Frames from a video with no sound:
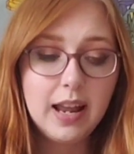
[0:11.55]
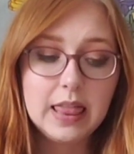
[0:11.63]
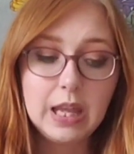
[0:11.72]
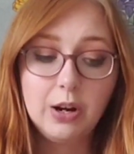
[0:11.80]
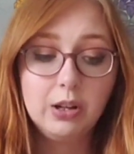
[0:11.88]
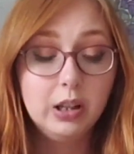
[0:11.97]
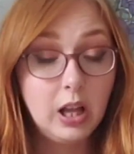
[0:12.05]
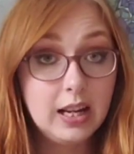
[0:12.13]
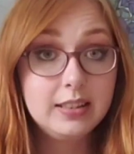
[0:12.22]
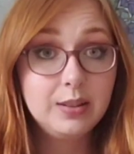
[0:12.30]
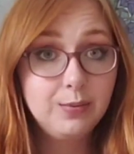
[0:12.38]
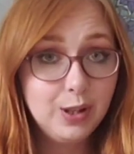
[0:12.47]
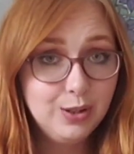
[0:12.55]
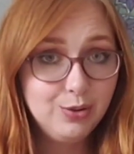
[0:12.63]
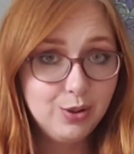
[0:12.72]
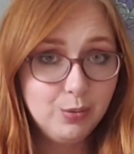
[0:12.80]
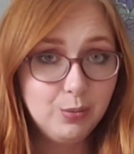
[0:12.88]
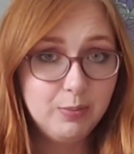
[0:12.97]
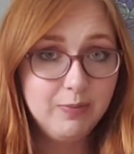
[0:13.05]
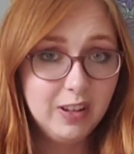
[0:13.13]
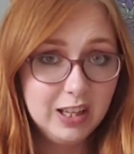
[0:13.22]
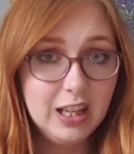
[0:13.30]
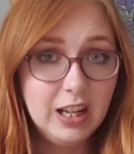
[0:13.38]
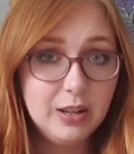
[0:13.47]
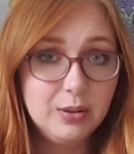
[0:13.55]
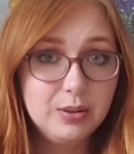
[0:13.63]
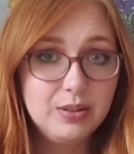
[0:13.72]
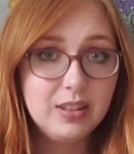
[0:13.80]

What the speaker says: and there are lots of YouTube videos